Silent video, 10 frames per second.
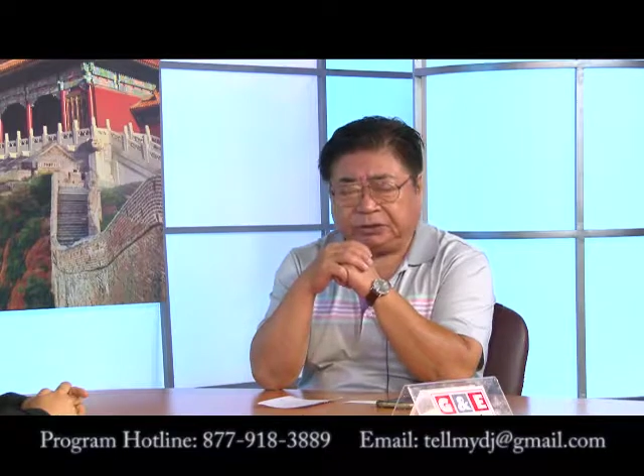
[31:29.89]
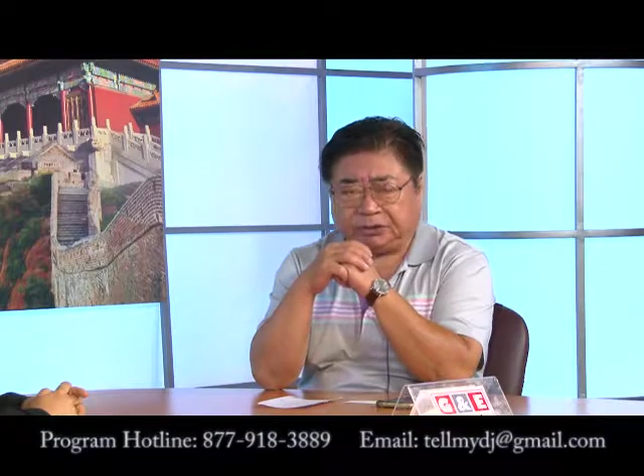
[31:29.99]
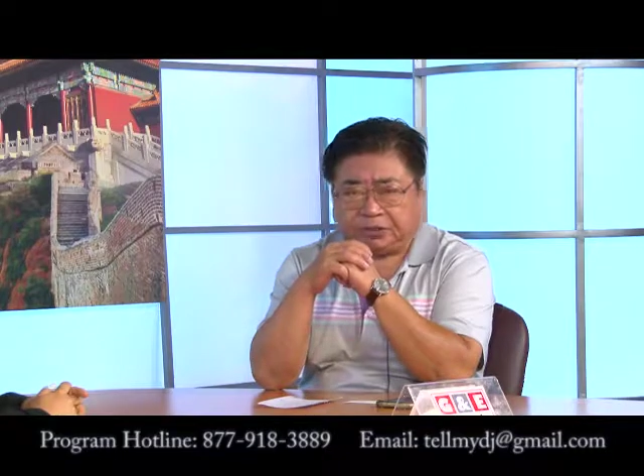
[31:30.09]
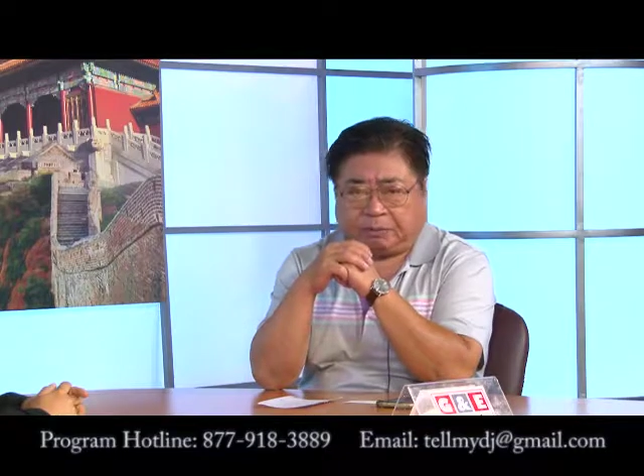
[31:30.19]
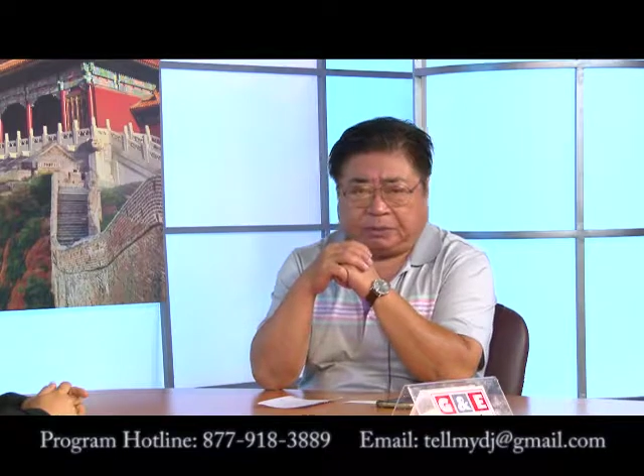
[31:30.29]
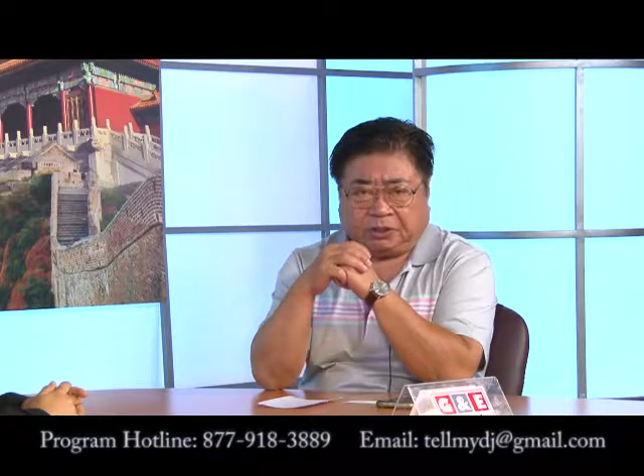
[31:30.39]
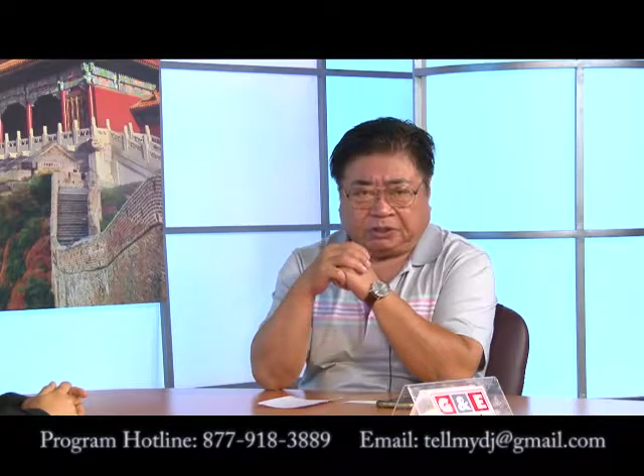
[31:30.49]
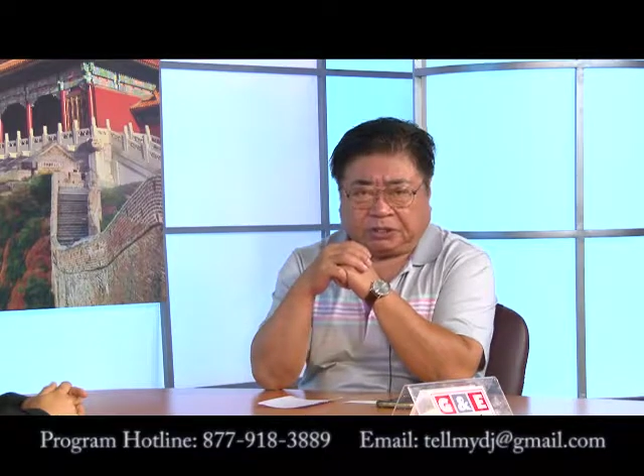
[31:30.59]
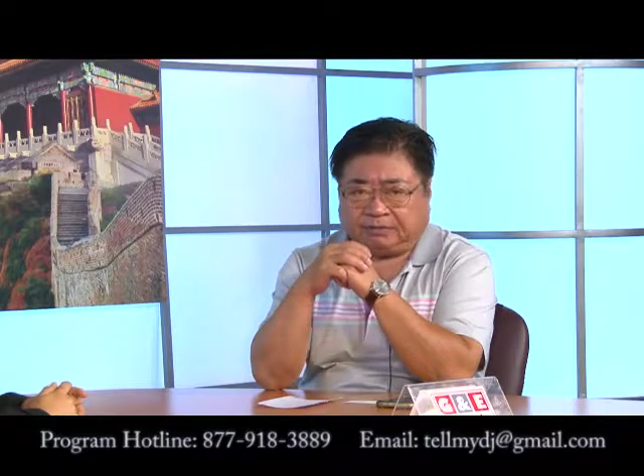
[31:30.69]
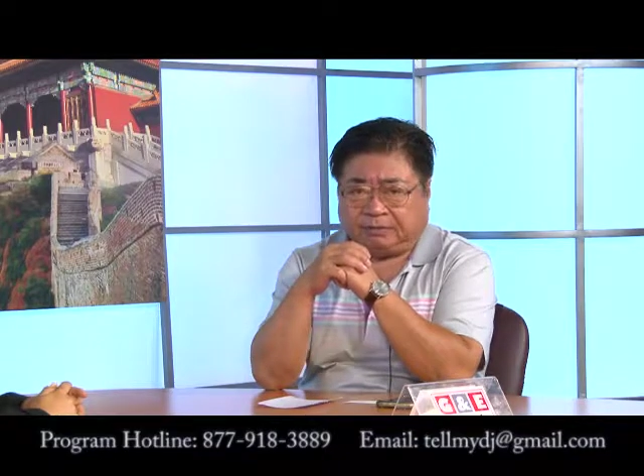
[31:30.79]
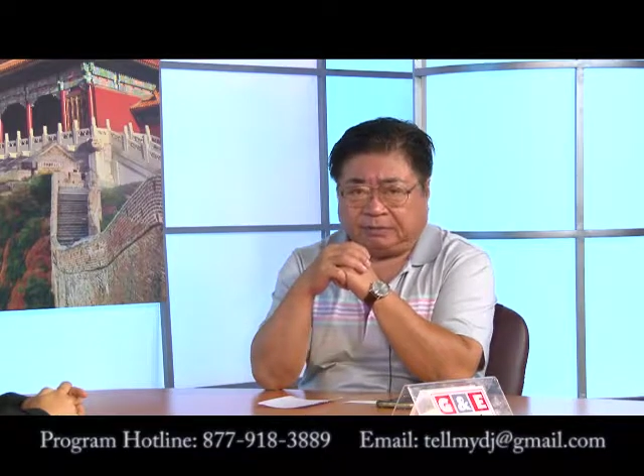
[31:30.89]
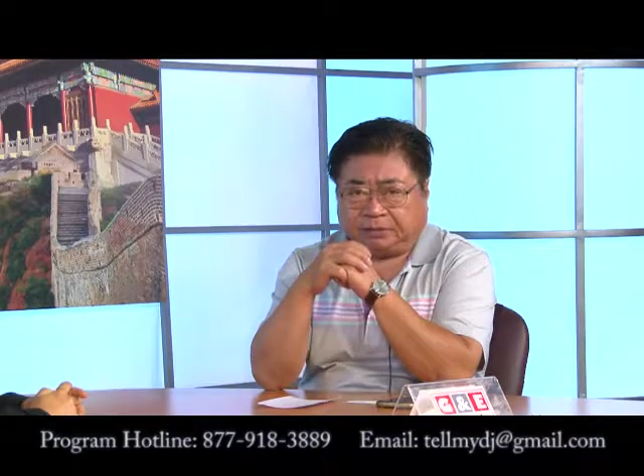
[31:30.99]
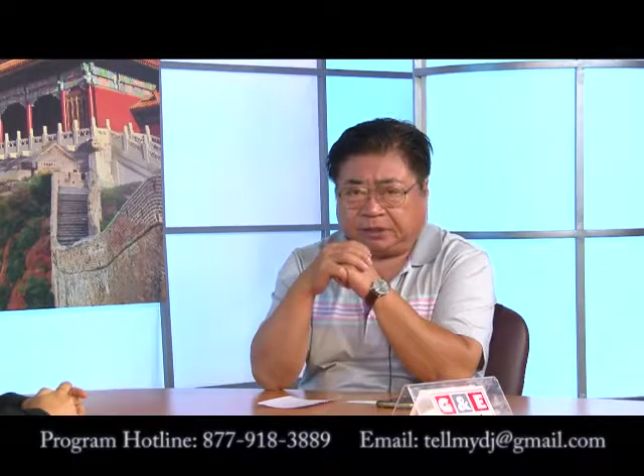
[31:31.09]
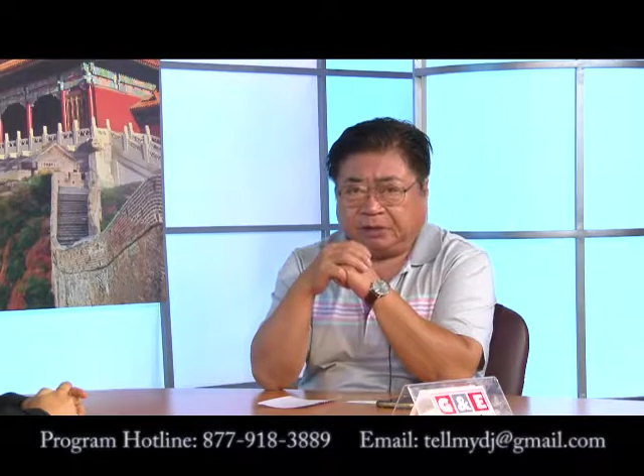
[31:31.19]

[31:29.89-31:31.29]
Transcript: the Japanese government